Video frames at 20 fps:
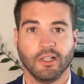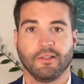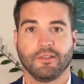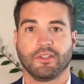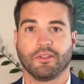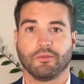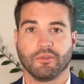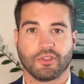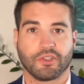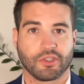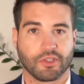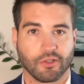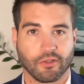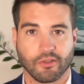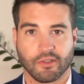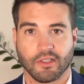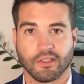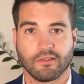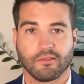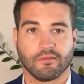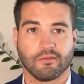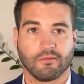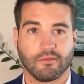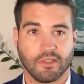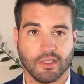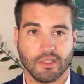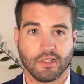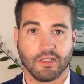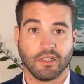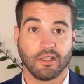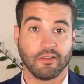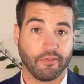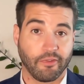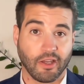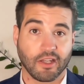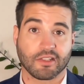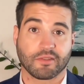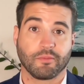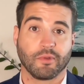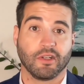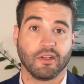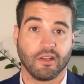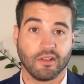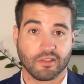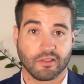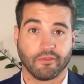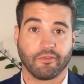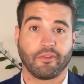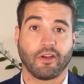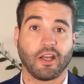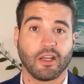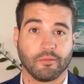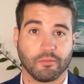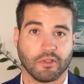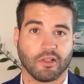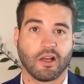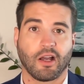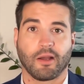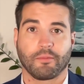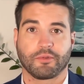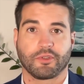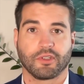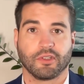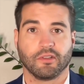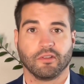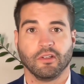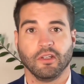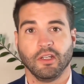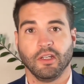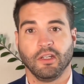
to ensure that the investment is a viable option